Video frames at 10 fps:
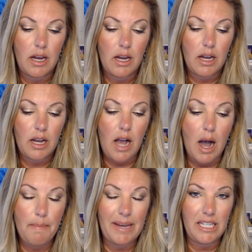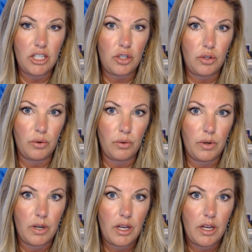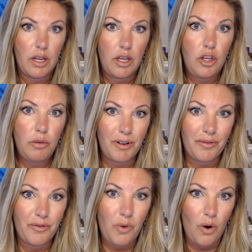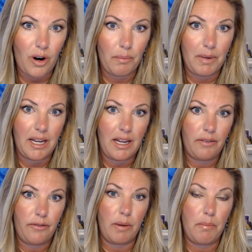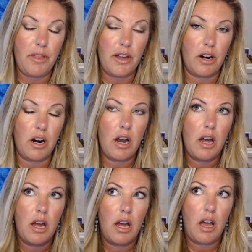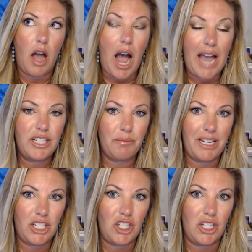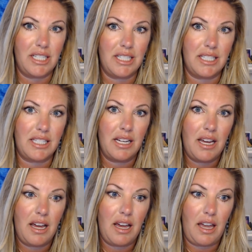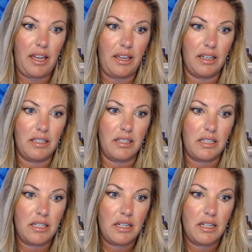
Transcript: come into human form from their high dimensions and